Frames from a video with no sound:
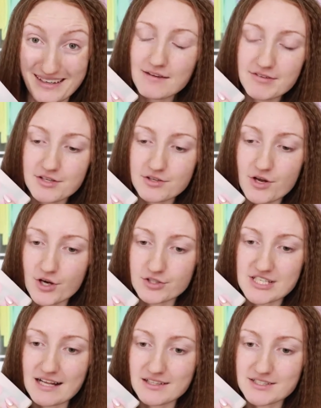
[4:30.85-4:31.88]
Having no
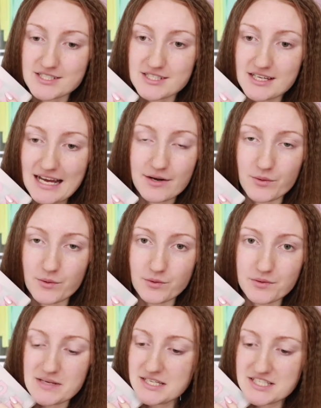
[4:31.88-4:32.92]
talent at
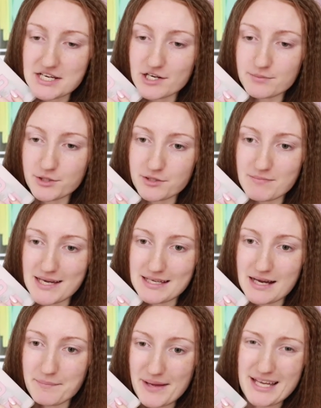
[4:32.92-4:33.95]
all, being terrible at makeup,